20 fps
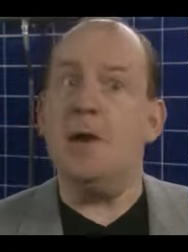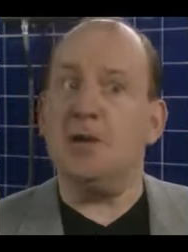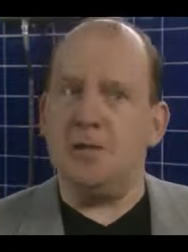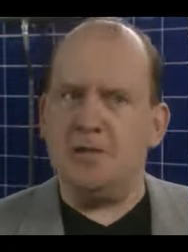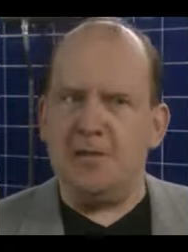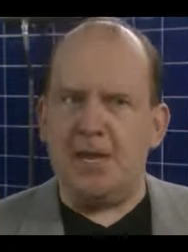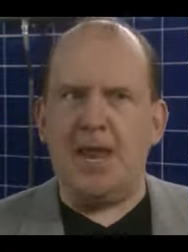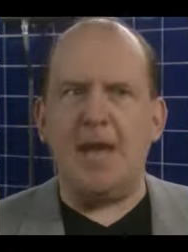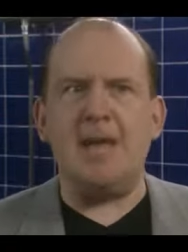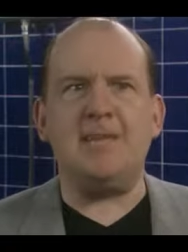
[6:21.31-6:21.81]

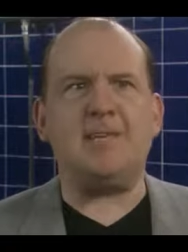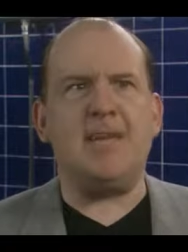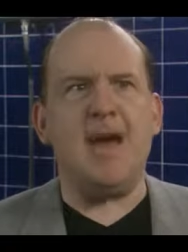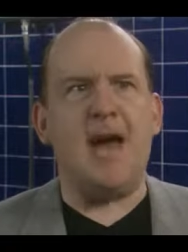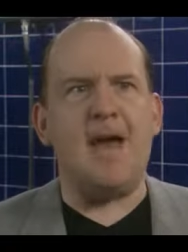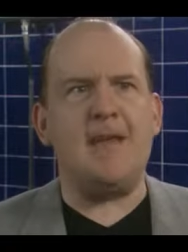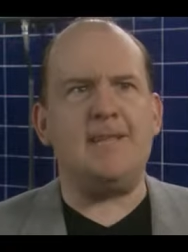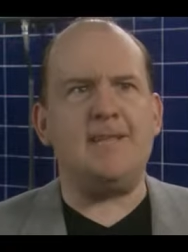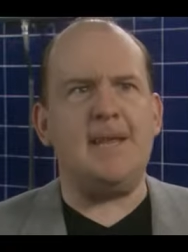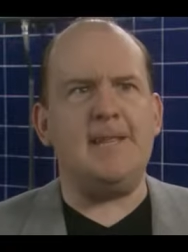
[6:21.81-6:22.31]
because the last
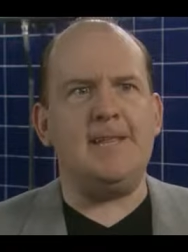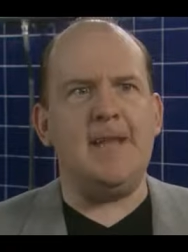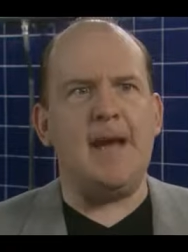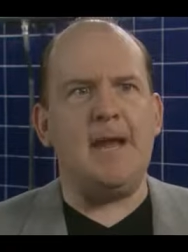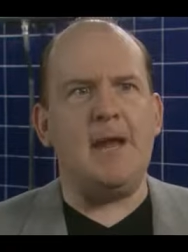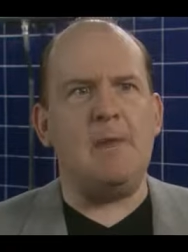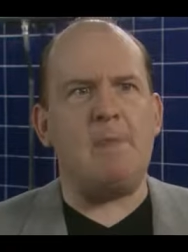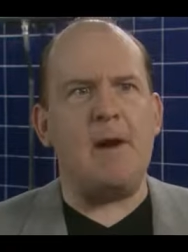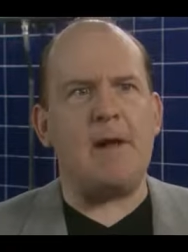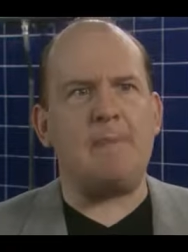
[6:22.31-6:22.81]
guy that did
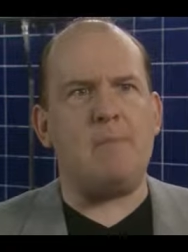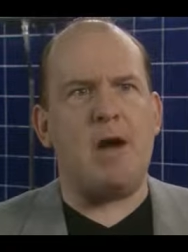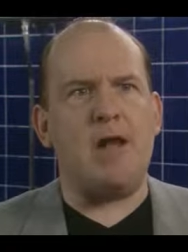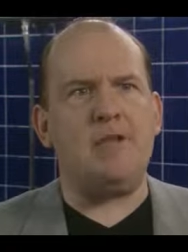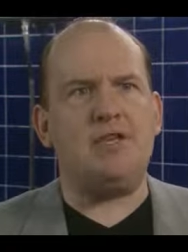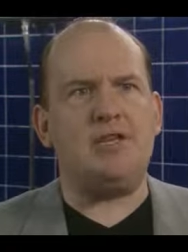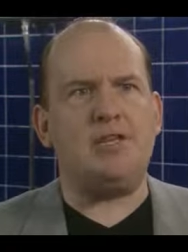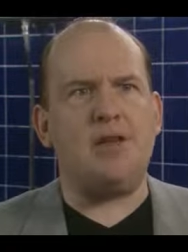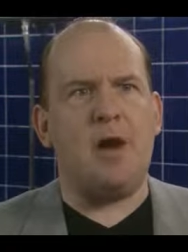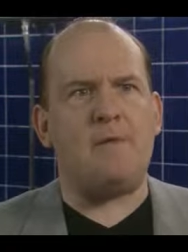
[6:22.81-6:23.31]
that, the big
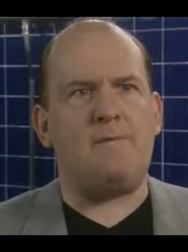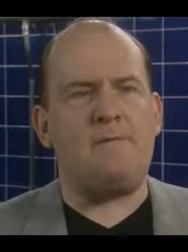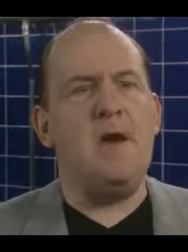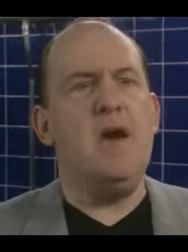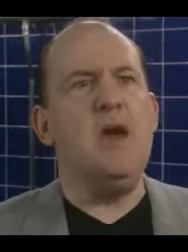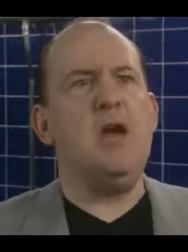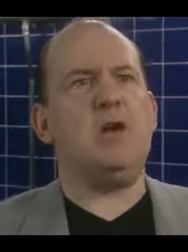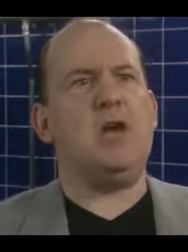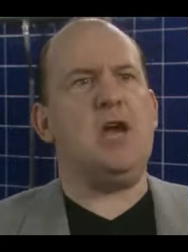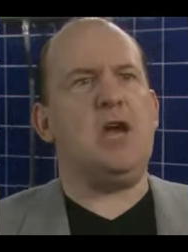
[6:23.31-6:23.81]
man's tough.
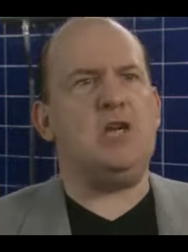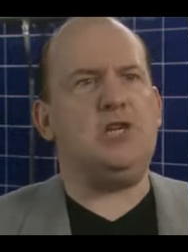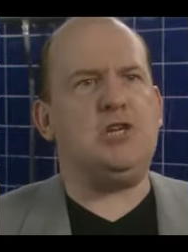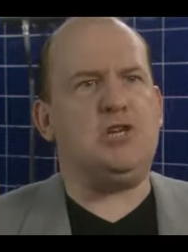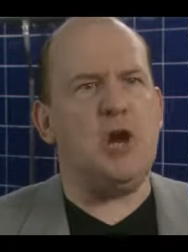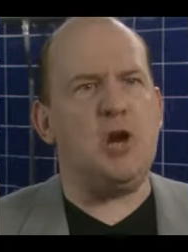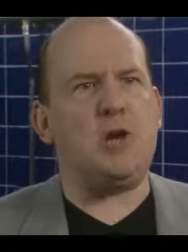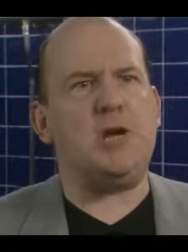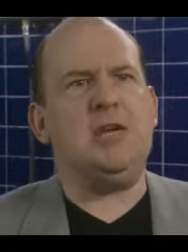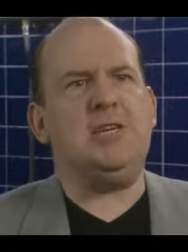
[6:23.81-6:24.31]
Get his
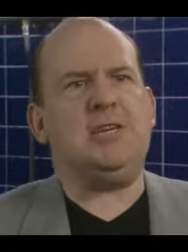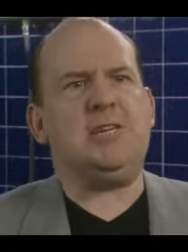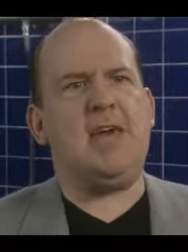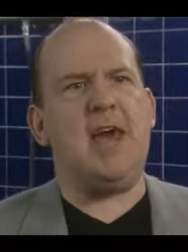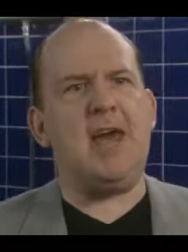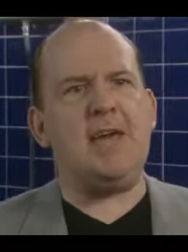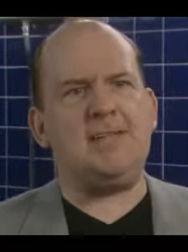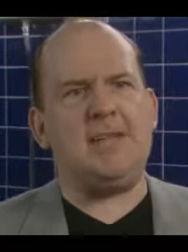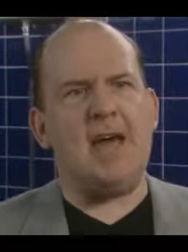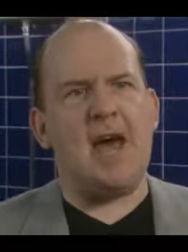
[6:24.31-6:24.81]
chuckies
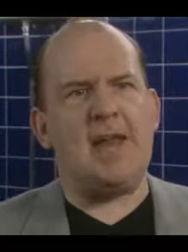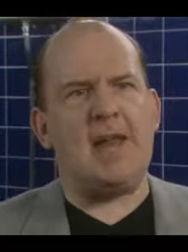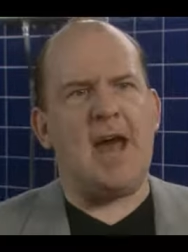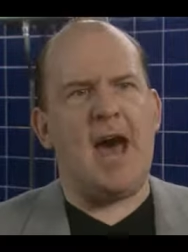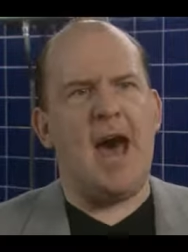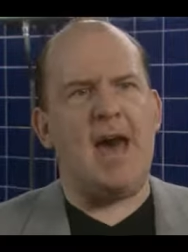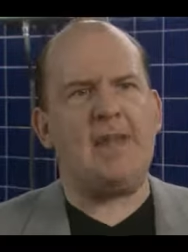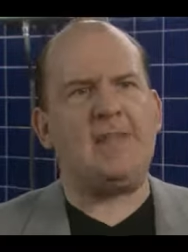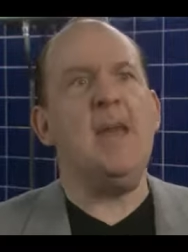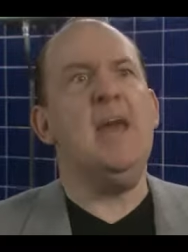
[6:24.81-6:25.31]
kicked that
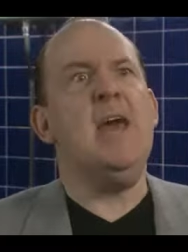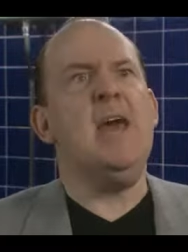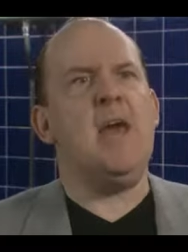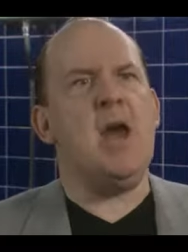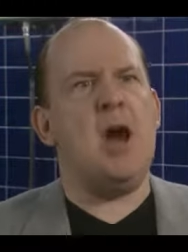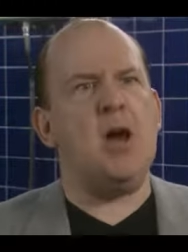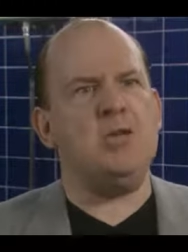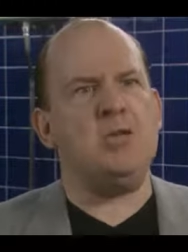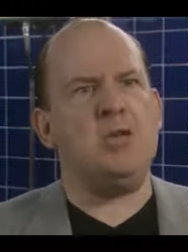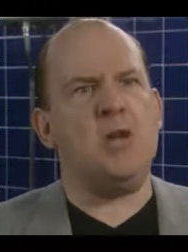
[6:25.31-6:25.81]
hard.
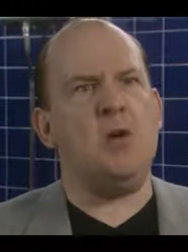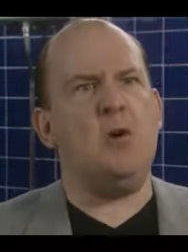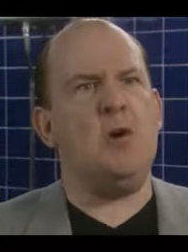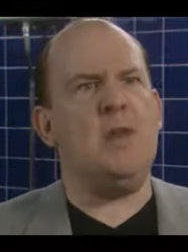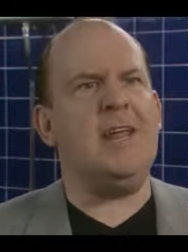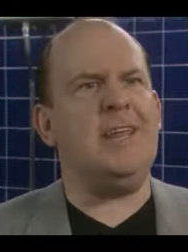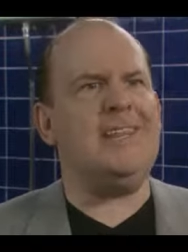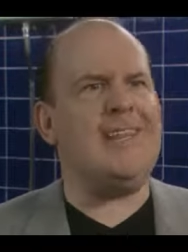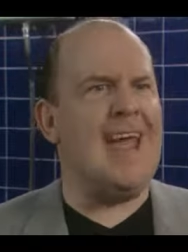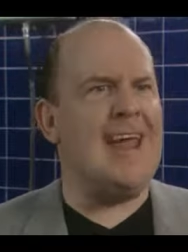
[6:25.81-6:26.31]
He has to go
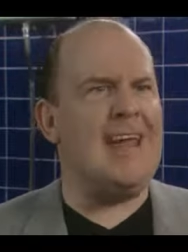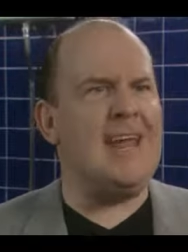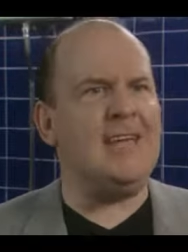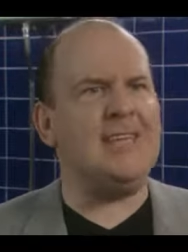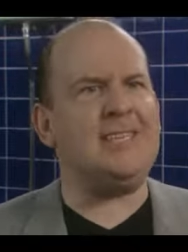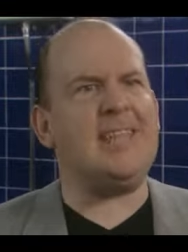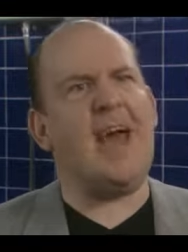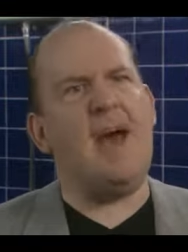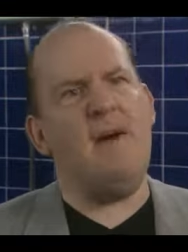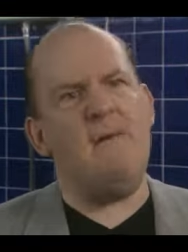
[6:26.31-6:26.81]
to the
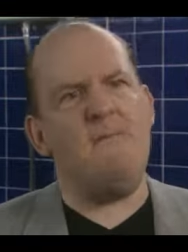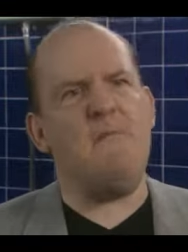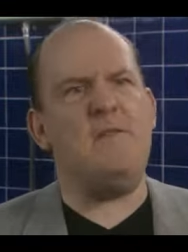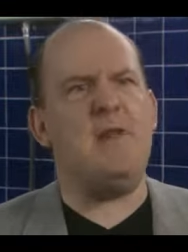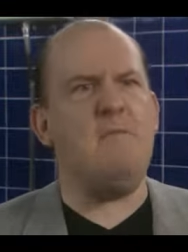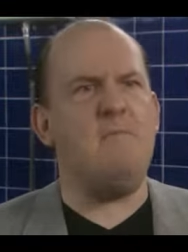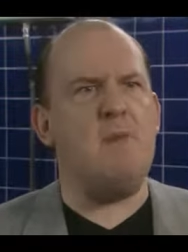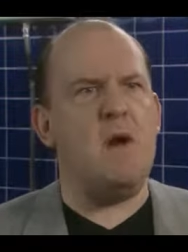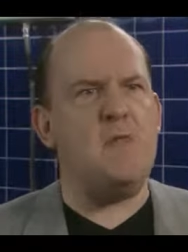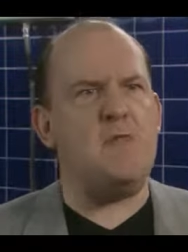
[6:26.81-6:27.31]
dentist
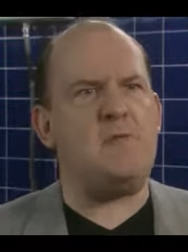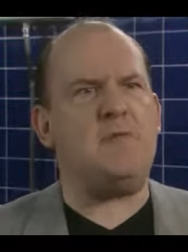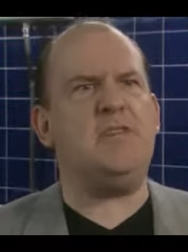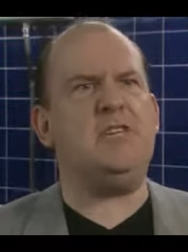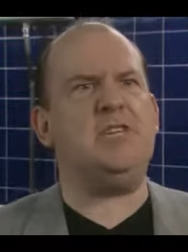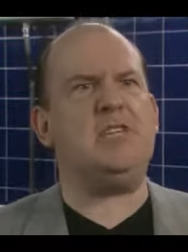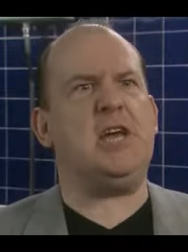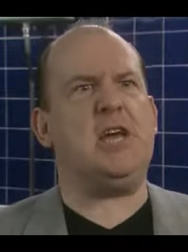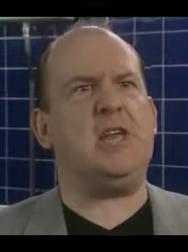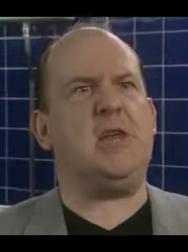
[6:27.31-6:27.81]
every month
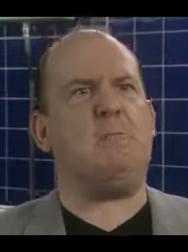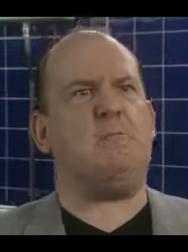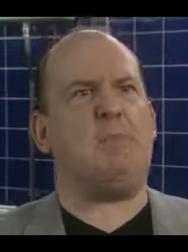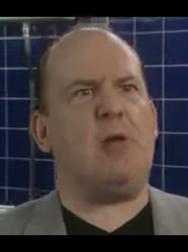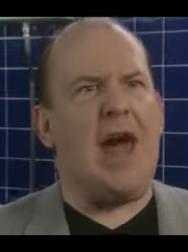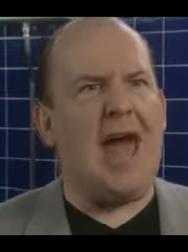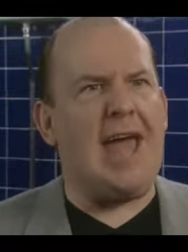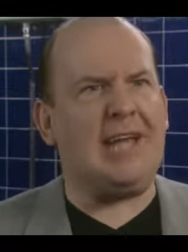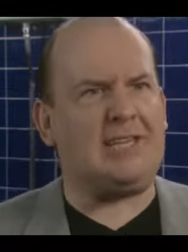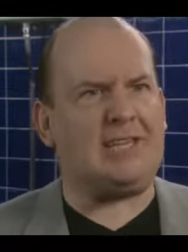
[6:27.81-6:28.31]
just to get the
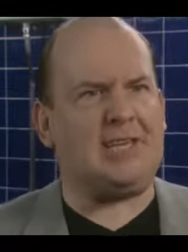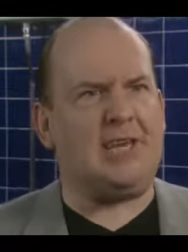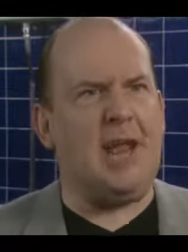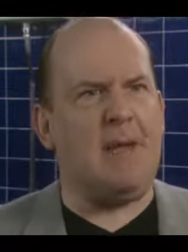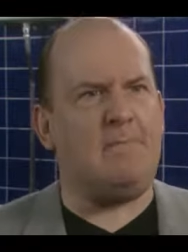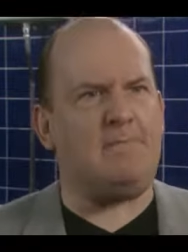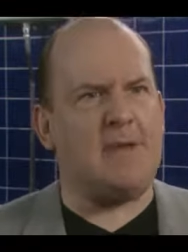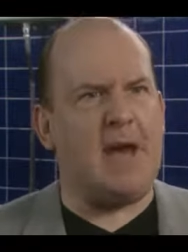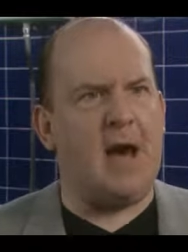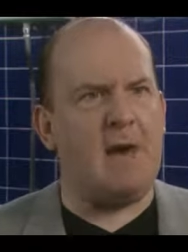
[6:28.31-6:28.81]
plaque
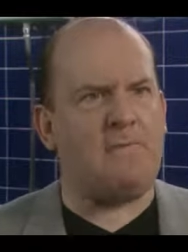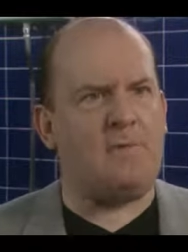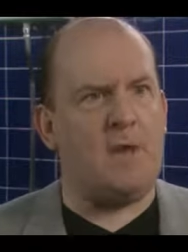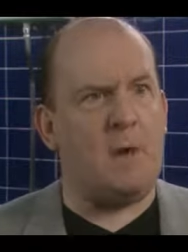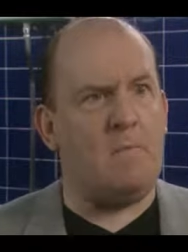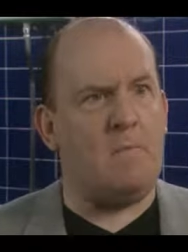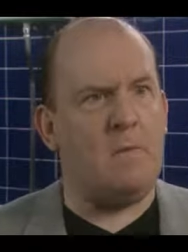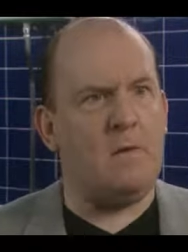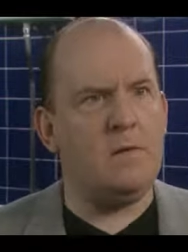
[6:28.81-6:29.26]
scraped off him.